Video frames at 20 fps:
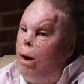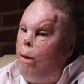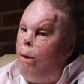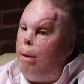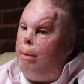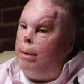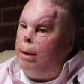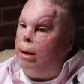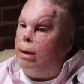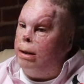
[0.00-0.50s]
go
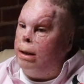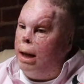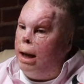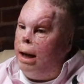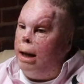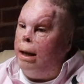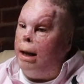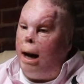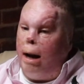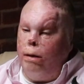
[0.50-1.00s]
up and I'll
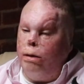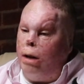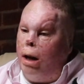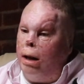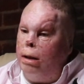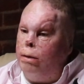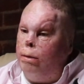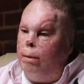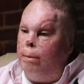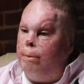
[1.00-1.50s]
say, I'll
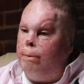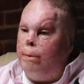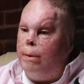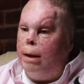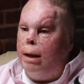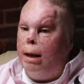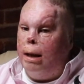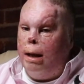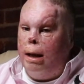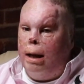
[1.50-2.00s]
talk to them.
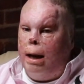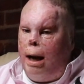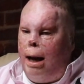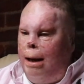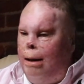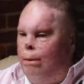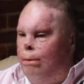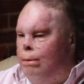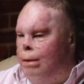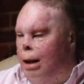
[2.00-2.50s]

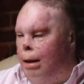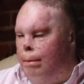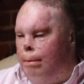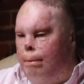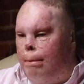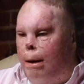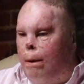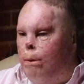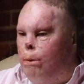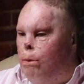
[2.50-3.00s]
I don't tell them
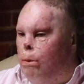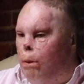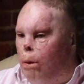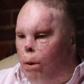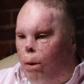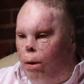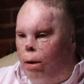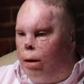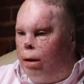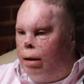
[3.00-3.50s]
about
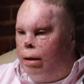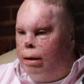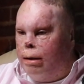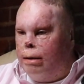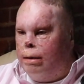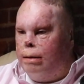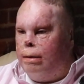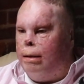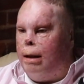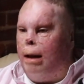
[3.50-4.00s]
war.
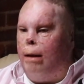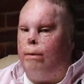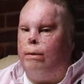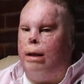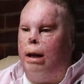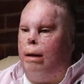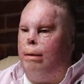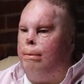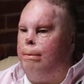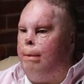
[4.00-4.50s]
I don't
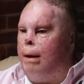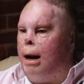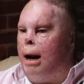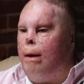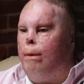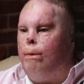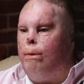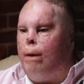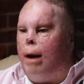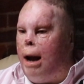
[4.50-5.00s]
tell them about
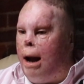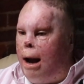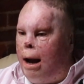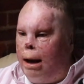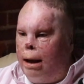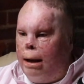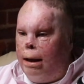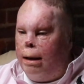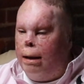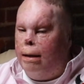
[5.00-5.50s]

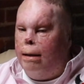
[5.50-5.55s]
Iraq.